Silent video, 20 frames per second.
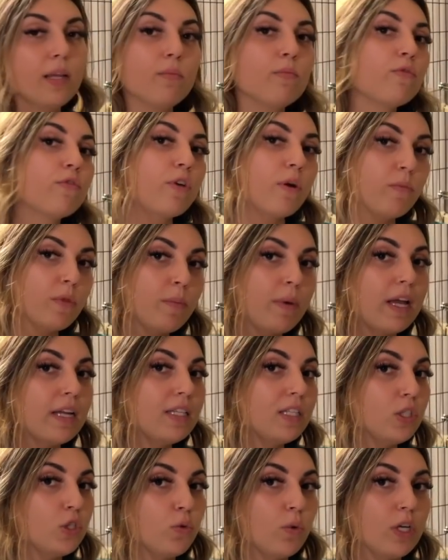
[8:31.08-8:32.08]
him from the
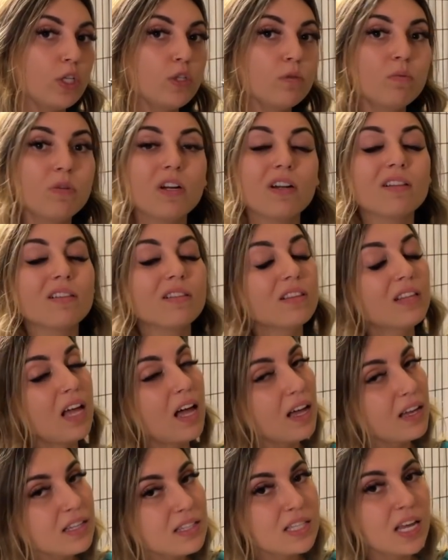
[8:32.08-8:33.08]
bad situation put a
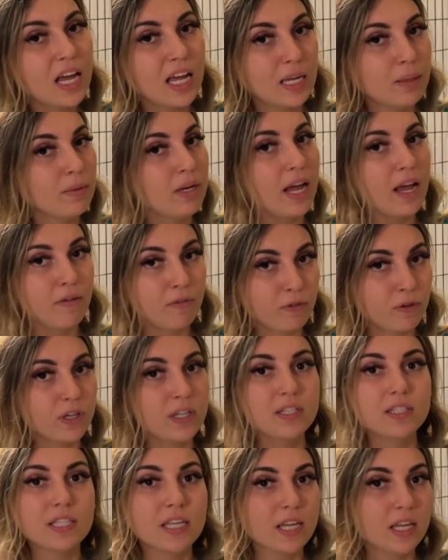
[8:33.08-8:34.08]
lot of time and effort
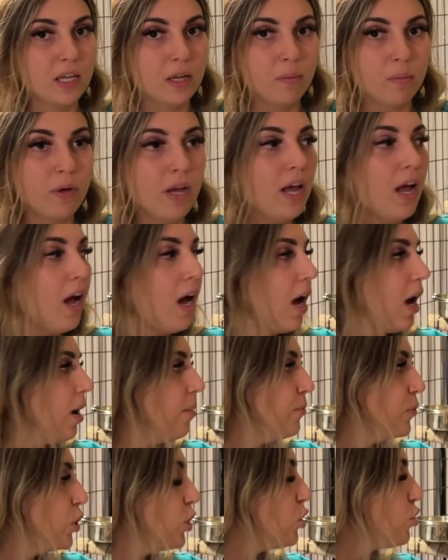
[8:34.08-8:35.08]
into him,
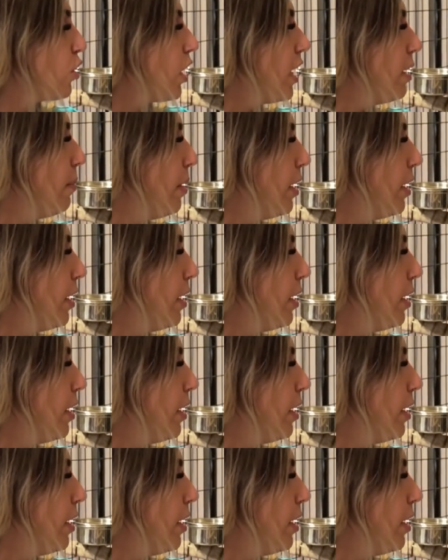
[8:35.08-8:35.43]
um, just trying to